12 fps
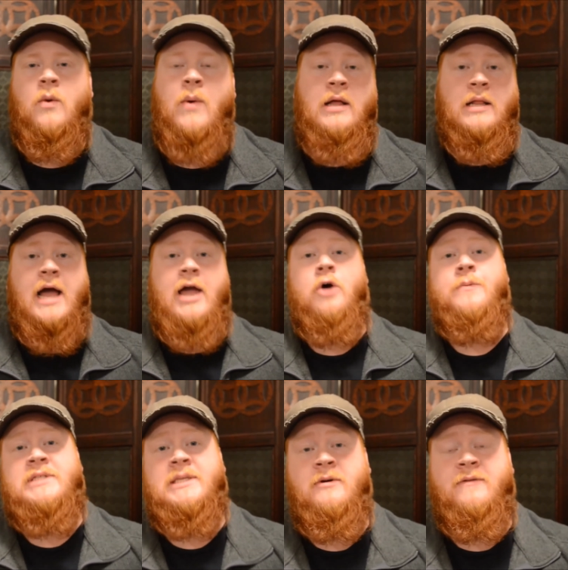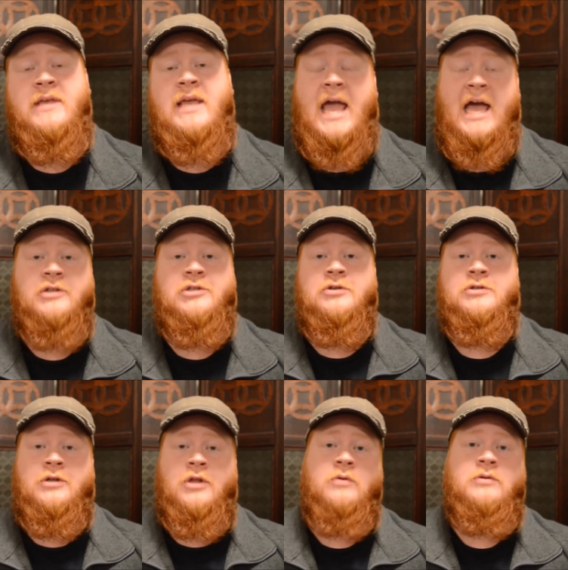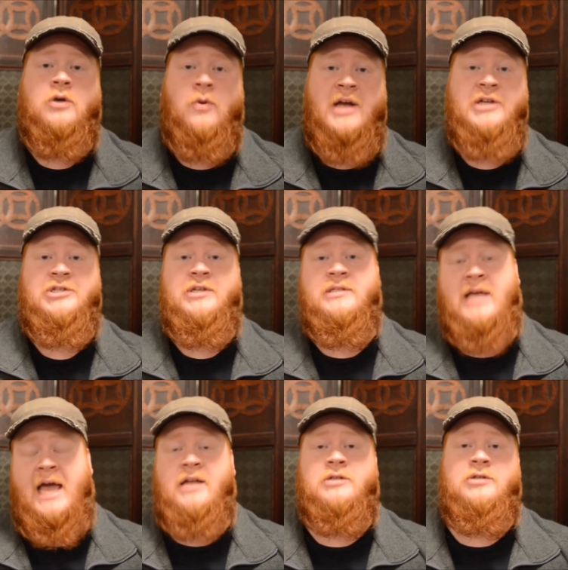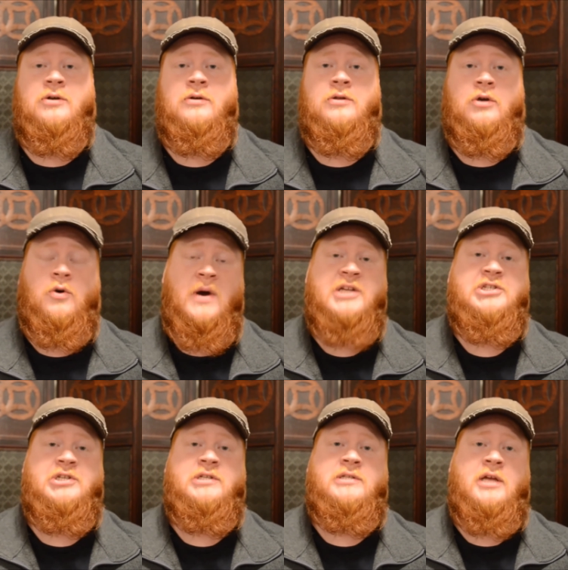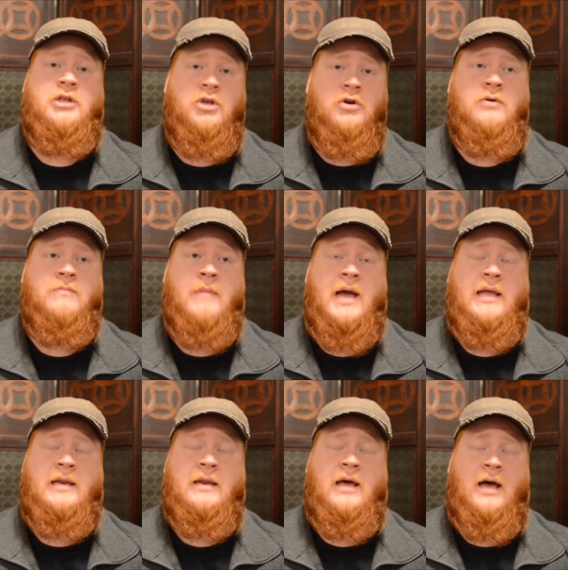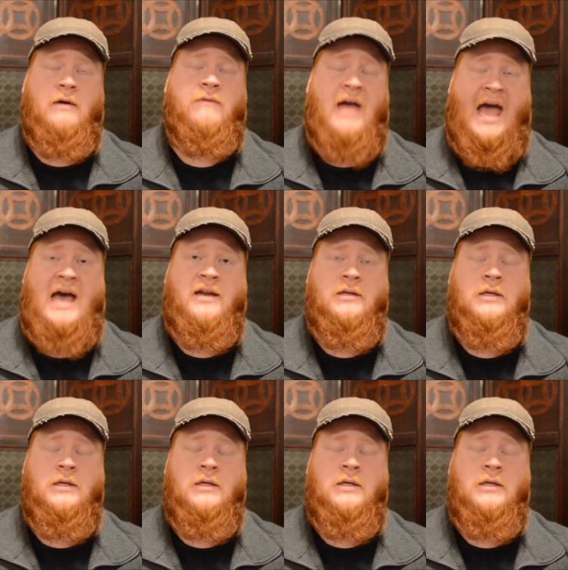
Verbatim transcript: Well, I hope some of the answers to those questions answered the questions that you might have had.